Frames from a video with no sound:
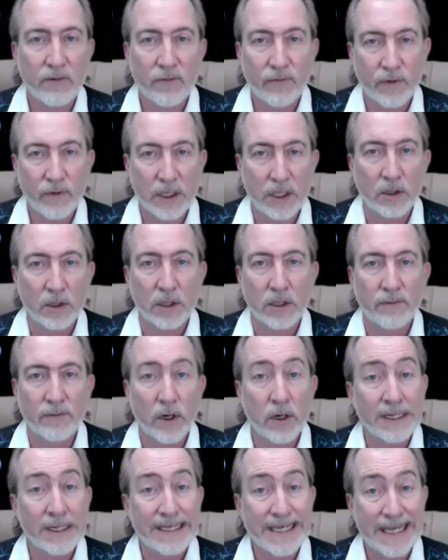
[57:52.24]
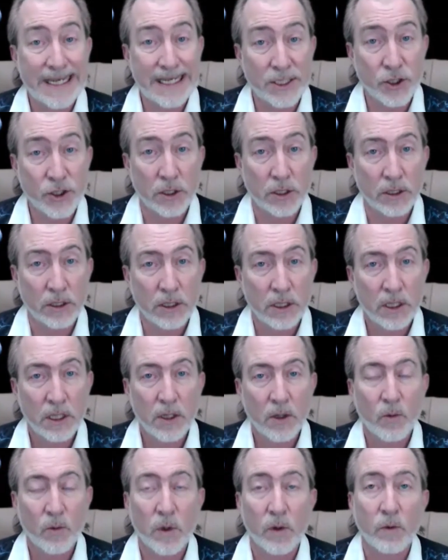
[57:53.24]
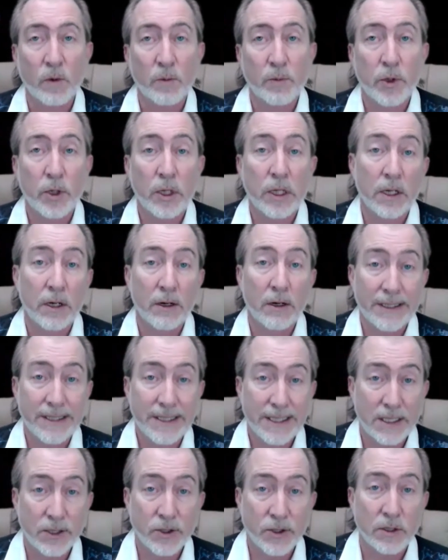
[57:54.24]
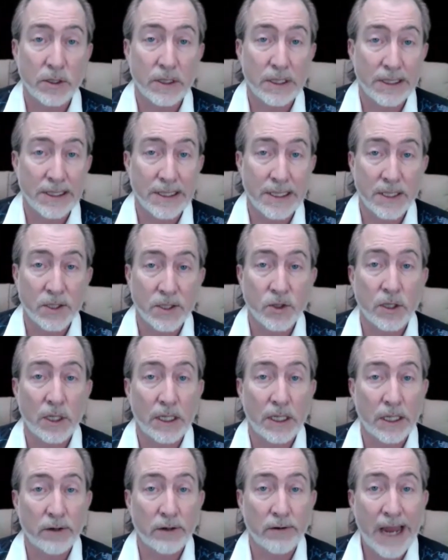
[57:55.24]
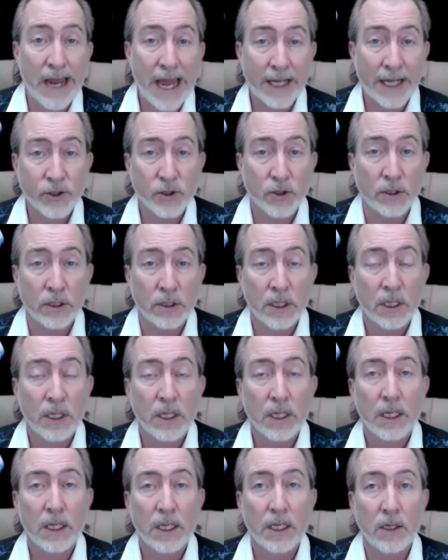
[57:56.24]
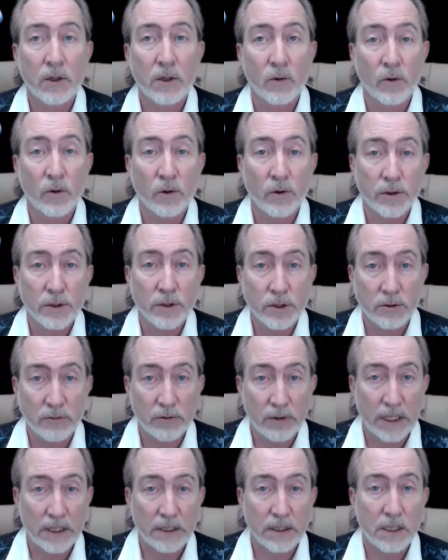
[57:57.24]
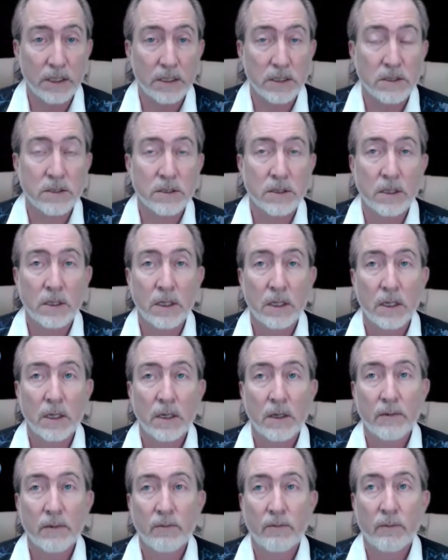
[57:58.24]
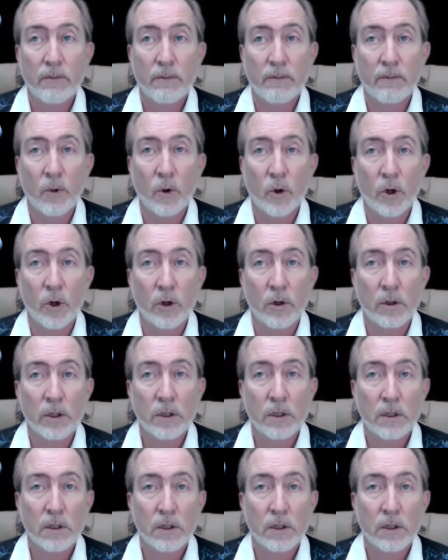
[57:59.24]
field of our intention, where we're putting our attention, intention, interaction in order to create this more